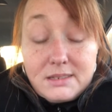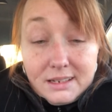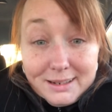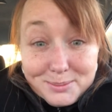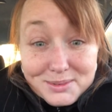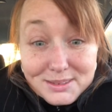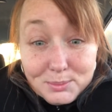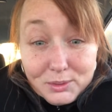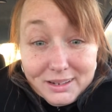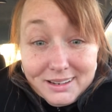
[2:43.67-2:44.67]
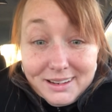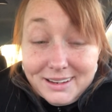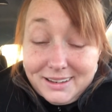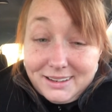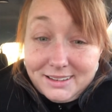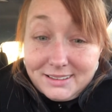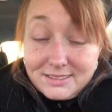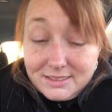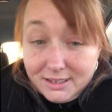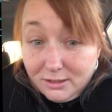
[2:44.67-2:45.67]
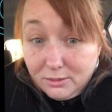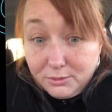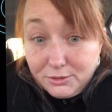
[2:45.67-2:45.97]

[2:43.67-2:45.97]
did get up this morning and stayed on